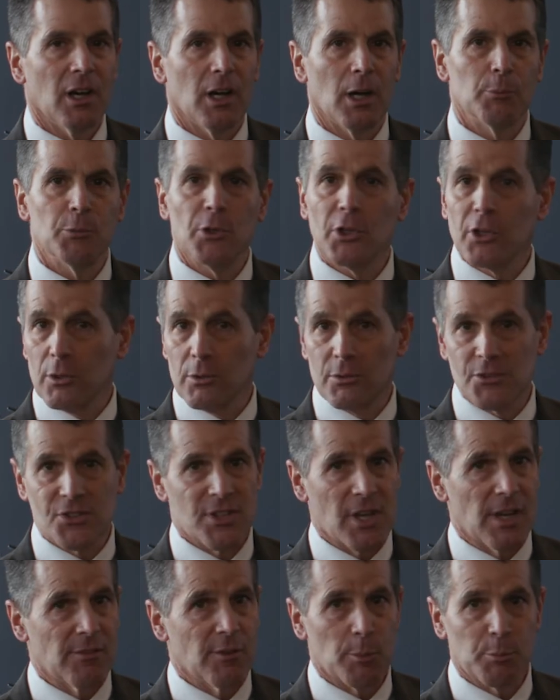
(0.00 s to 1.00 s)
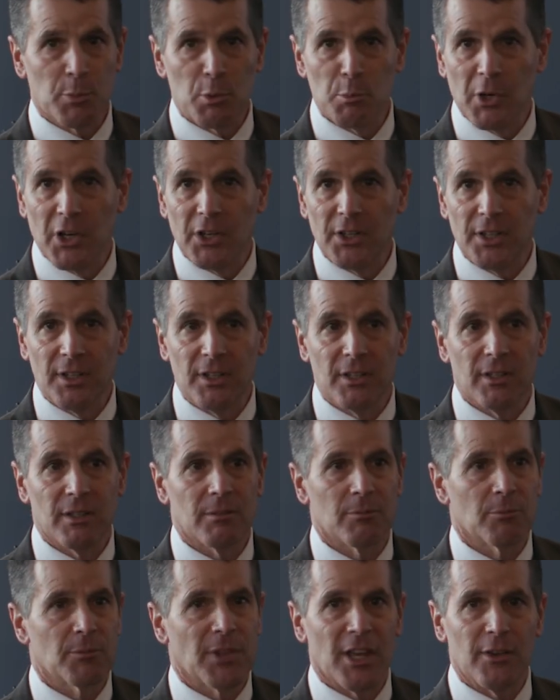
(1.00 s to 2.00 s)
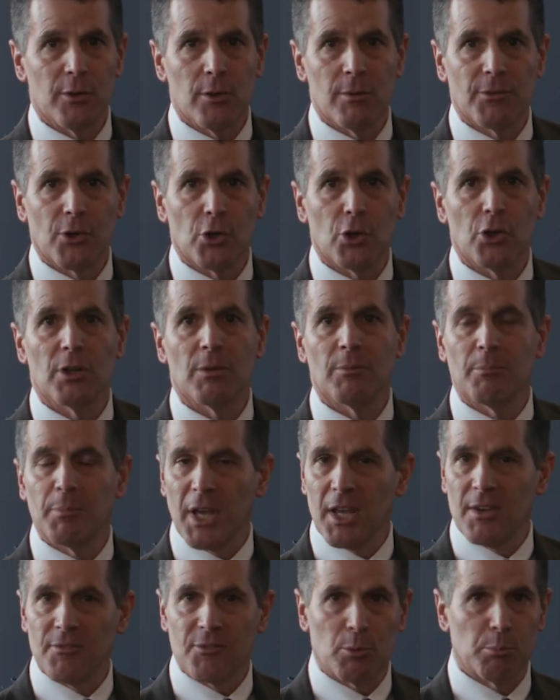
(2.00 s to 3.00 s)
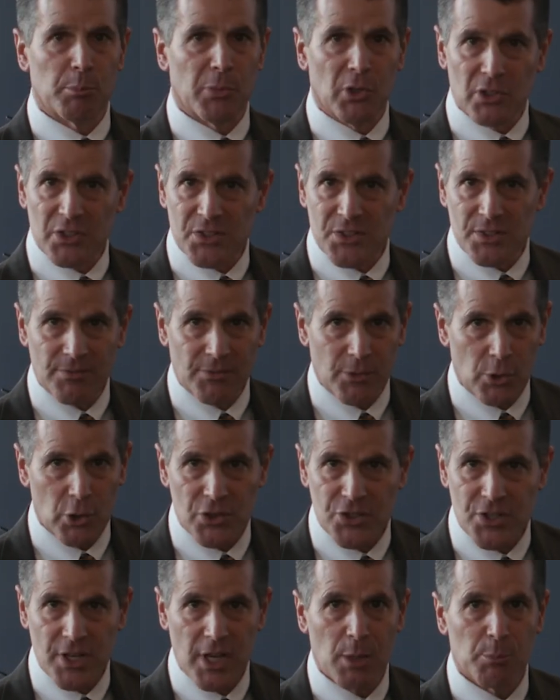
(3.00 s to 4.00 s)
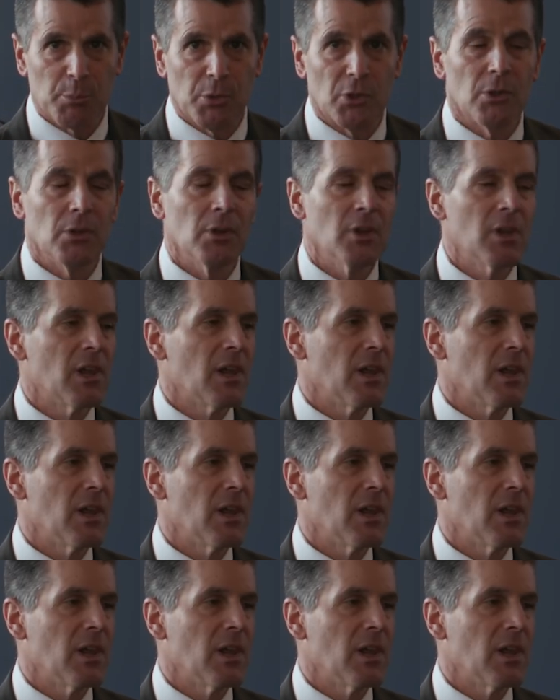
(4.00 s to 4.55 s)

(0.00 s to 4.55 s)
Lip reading: You can save up your money that you've earned and pay for books, for example,